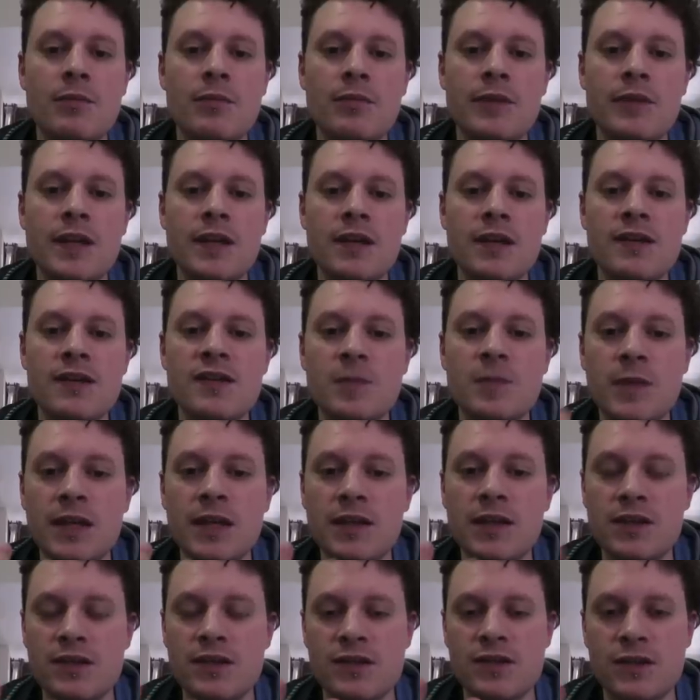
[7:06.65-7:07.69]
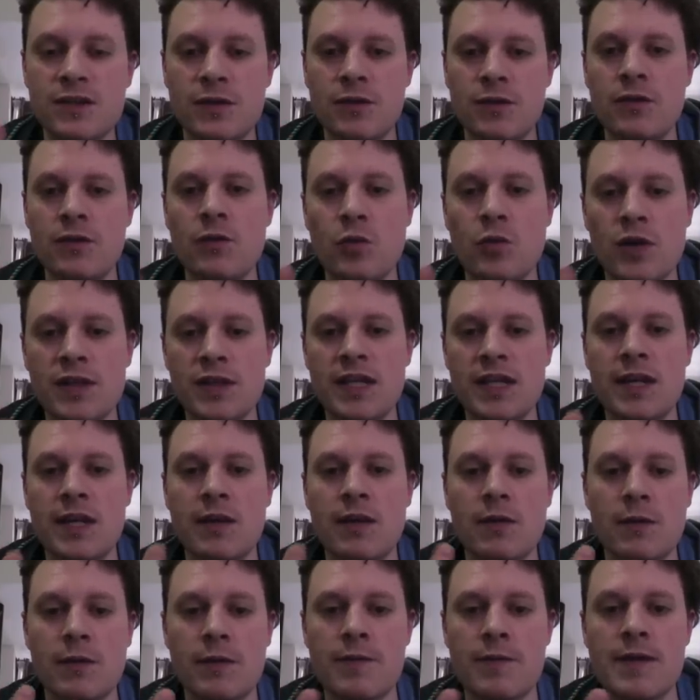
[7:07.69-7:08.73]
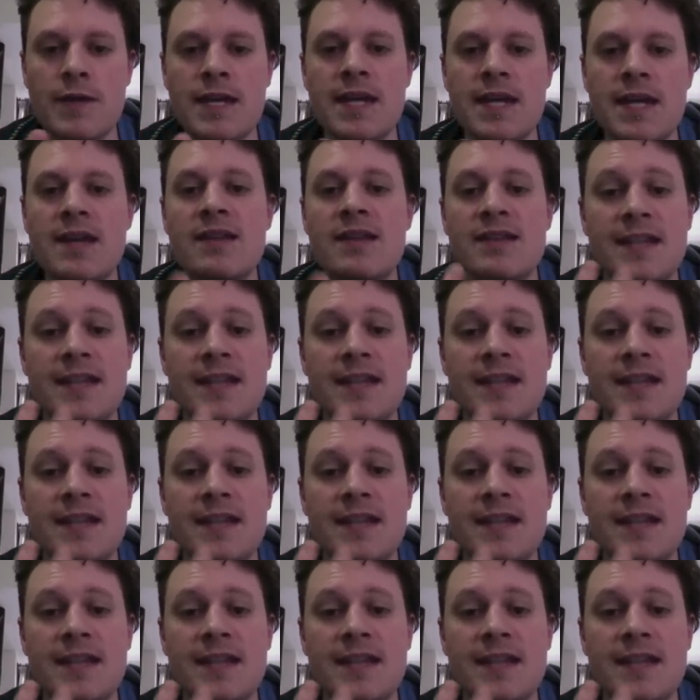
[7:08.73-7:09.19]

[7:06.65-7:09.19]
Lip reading: There used to be just 2, 1 year or 3 years.